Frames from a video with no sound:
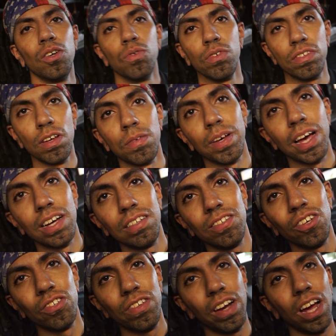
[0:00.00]
What's up, guys?
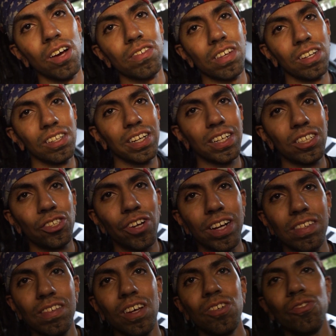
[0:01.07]
So today I was gonna look at the
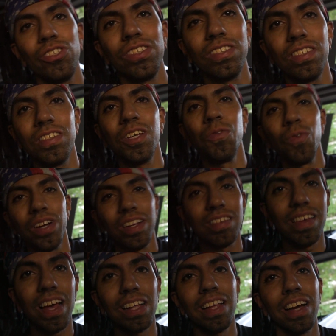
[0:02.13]
trans tunnel just to see what
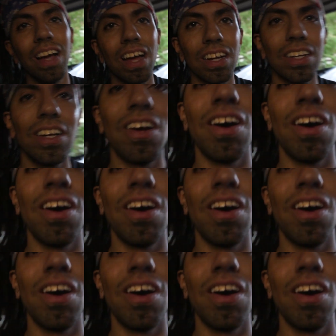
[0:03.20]
exactly I gotta cut